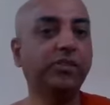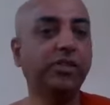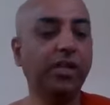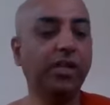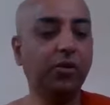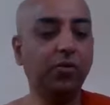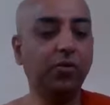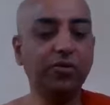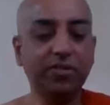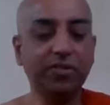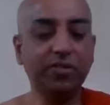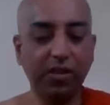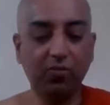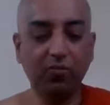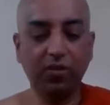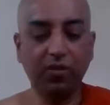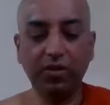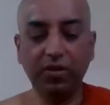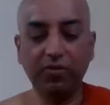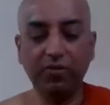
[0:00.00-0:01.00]
it looks like
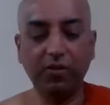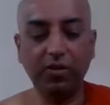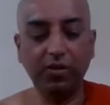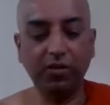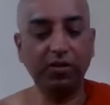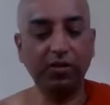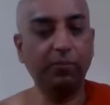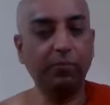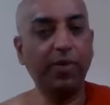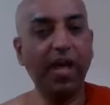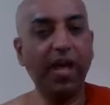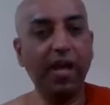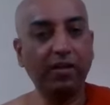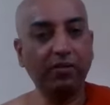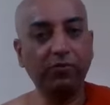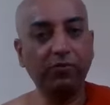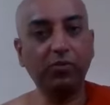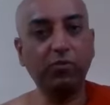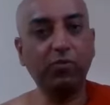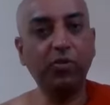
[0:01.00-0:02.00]
one
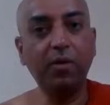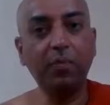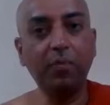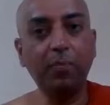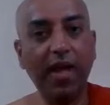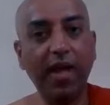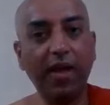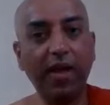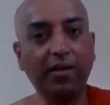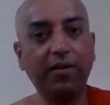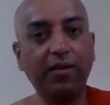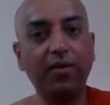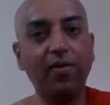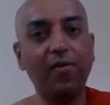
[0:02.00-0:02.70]
plank, one wooden plank.